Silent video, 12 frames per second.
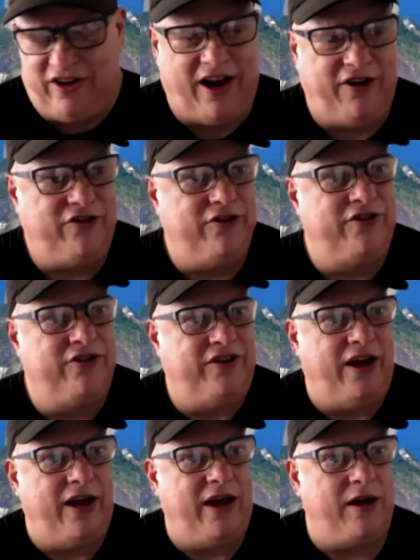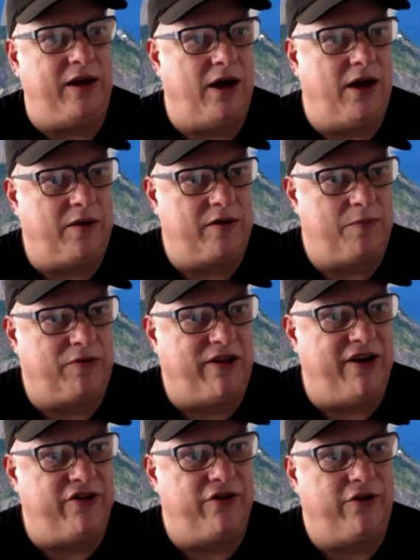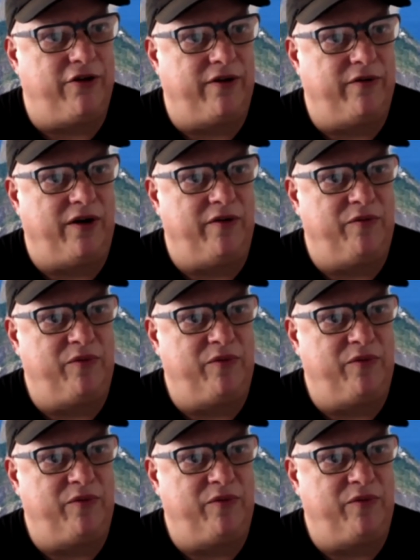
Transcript: I should say, uh, the pleasure of